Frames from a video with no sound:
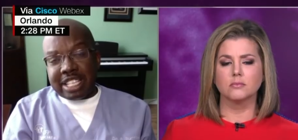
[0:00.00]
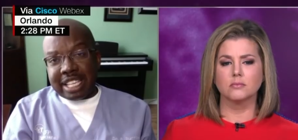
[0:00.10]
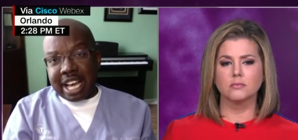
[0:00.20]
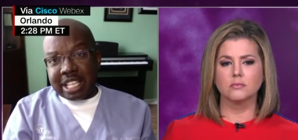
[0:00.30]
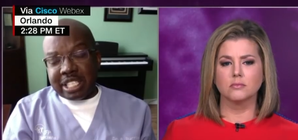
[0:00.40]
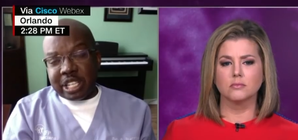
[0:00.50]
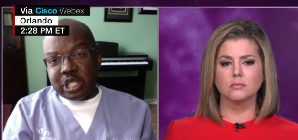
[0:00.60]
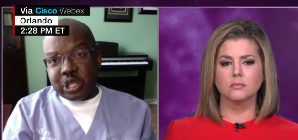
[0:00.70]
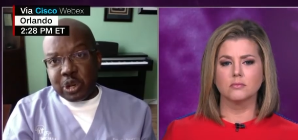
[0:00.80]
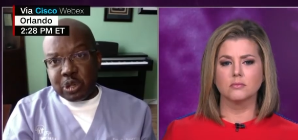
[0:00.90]
Speaker 1: a test that
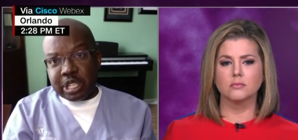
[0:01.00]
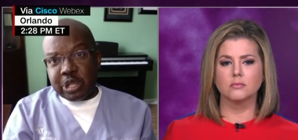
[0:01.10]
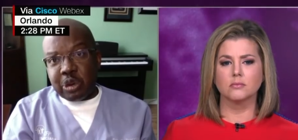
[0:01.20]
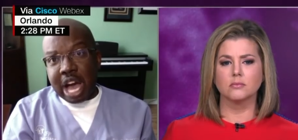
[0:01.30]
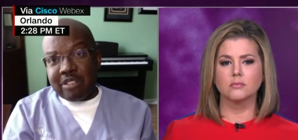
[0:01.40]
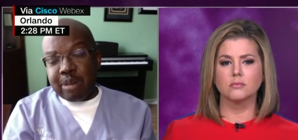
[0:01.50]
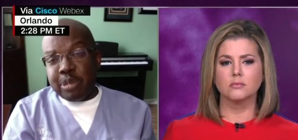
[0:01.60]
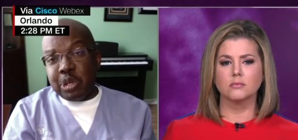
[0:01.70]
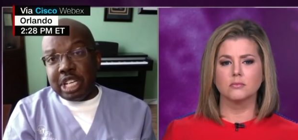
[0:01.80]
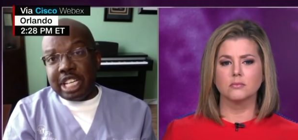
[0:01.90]
shows that you have
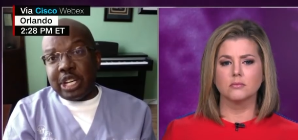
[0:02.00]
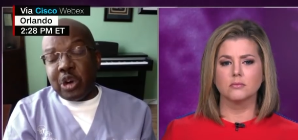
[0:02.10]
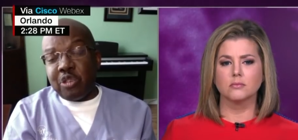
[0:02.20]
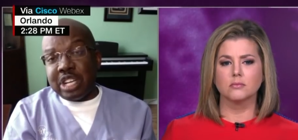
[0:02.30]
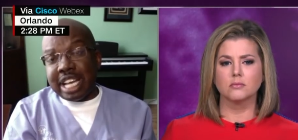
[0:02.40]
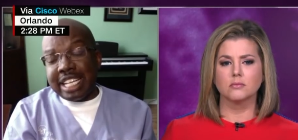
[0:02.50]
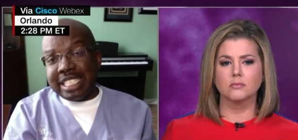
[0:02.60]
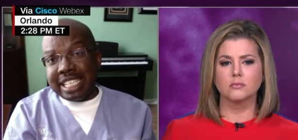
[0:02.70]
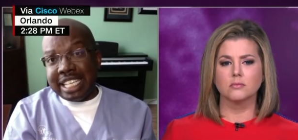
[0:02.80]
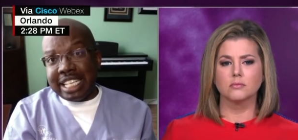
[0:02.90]
immunity to COVID
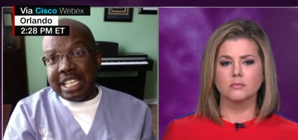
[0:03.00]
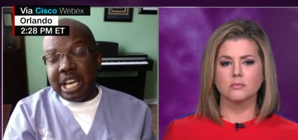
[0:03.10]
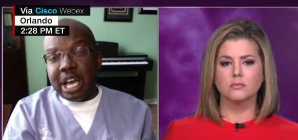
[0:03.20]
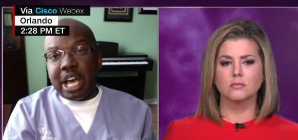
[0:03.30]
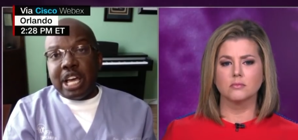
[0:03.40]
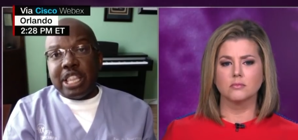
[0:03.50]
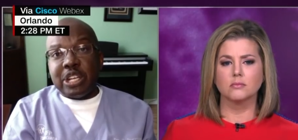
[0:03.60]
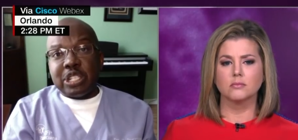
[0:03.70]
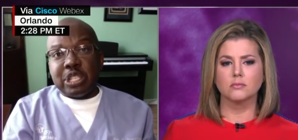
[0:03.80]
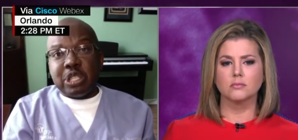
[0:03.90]
19,
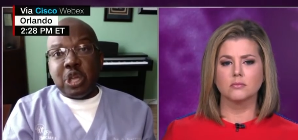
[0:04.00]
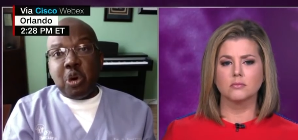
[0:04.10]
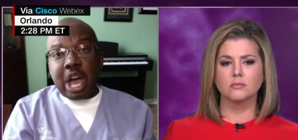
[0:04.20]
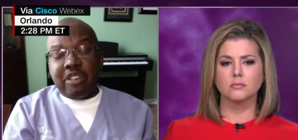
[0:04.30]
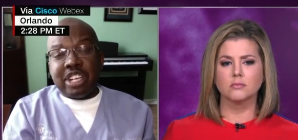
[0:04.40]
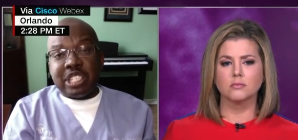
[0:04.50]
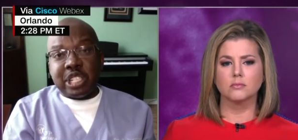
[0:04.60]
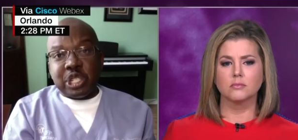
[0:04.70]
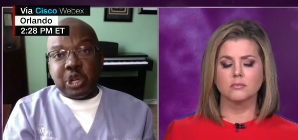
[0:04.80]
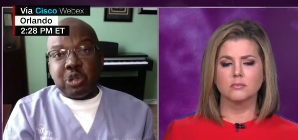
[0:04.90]
there's no evidence that
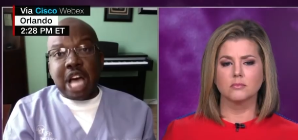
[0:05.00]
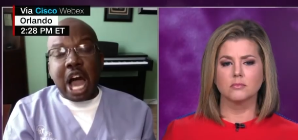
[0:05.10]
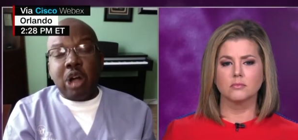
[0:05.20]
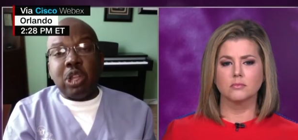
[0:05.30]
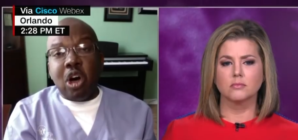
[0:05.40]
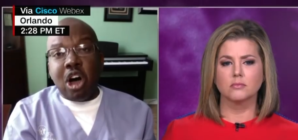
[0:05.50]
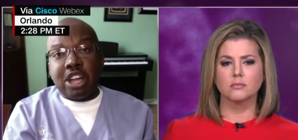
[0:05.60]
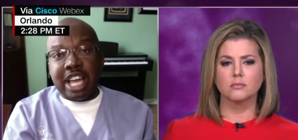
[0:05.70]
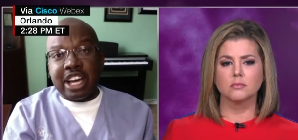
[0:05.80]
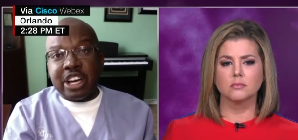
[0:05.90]
shows how long
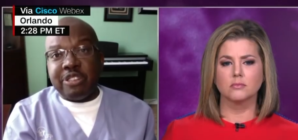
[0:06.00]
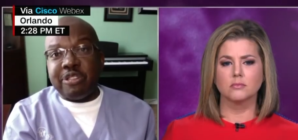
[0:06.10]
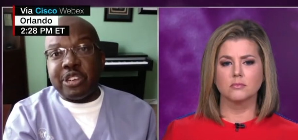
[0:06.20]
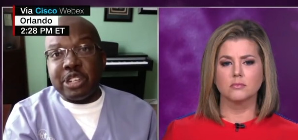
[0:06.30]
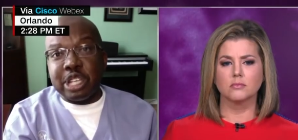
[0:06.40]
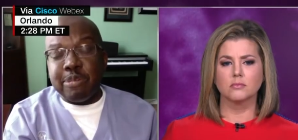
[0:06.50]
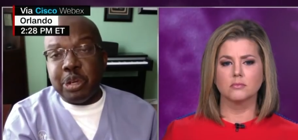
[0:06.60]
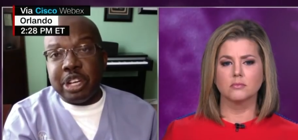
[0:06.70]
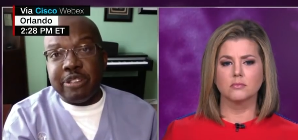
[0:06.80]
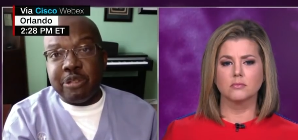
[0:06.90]
that confers
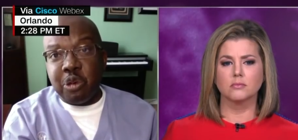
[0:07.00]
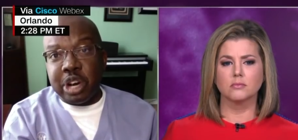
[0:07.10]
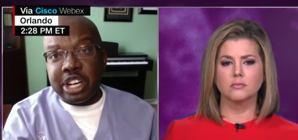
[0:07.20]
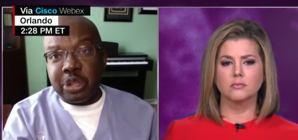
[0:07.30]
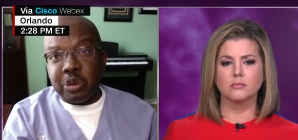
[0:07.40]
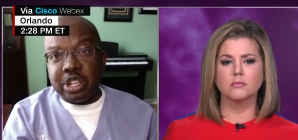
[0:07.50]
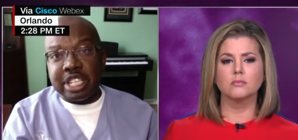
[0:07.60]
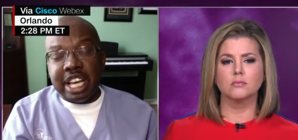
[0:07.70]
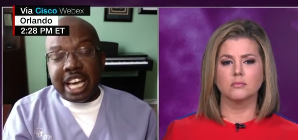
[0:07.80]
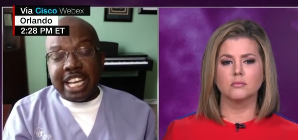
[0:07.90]
immunity for. In other words,
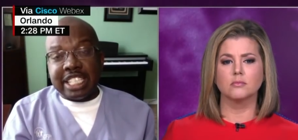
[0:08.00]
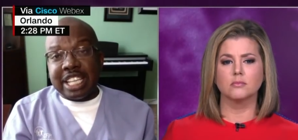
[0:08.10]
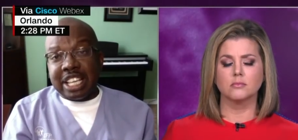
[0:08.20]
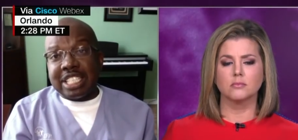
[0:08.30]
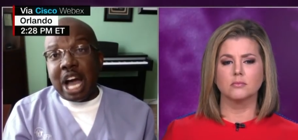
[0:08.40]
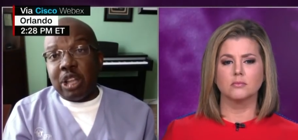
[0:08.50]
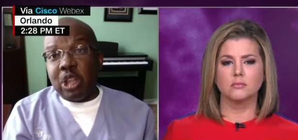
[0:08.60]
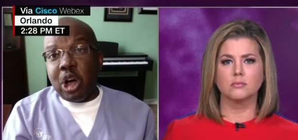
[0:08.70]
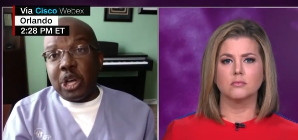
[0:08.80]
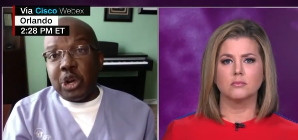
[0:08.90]
it doesn't tell us how
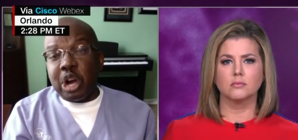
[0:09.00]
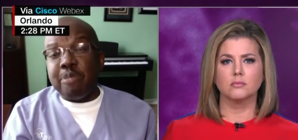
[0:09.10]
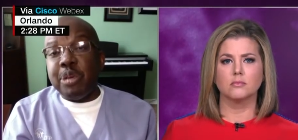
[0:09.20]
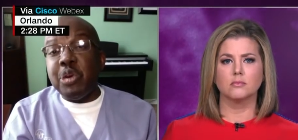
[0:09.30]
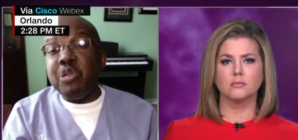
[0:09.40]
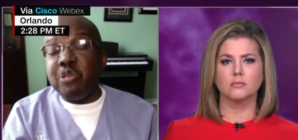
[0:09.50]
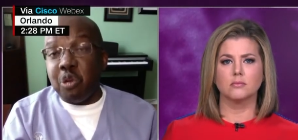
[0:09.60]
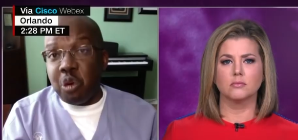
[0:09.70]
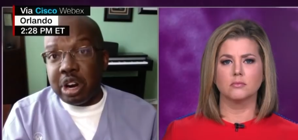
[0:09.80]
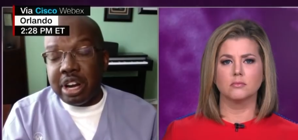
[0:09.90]
long you're immune
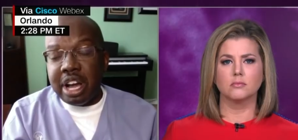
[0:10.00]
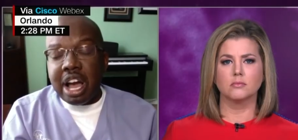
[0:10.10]
for.